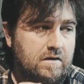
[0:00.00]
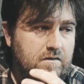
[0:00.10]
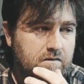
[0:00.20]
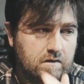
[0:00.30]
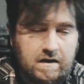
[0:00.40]

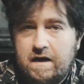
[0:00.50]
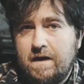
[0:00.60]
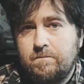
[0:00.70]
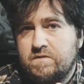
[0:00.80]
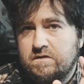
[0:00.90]
So then
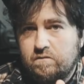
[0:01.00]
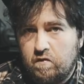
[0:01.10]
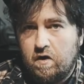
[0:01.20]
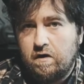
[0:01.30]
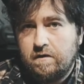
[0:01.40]
I'm just
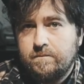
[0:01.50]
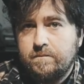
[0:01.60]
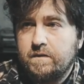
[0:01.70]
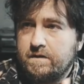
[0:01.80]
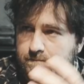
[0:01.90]
wrong.
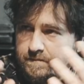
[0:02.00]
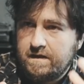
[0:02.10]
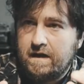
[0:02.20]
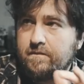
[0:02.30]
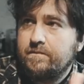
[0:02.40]
But
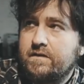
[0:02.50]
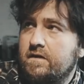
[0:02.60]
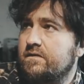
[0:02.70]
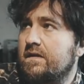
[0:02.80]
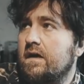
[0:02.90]
yeah,
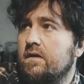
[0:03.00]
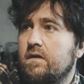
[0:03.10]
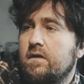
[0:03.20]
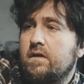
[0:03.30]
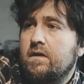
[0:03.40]
there's that.
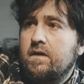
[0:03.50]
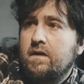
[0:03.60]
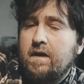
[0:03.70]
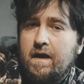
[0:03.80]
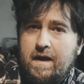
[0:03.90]

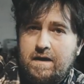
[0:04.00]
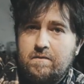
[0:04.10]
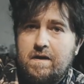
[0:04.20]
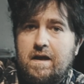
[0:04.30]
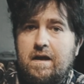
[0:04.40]

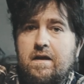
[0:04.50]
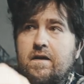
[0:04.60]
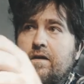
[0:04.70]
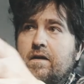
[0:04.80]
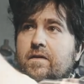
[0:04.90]
Anyway,
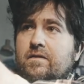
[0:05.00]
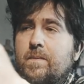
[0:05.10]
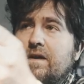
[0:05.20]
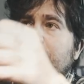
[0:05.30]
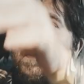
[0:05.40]
this
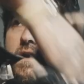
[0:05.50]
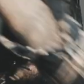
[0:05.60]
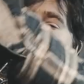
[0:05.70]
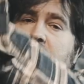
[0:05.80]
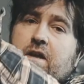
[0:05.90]
bag's
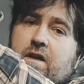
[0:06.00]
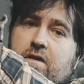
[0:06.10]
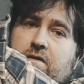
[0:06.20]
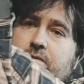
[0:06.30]
party trick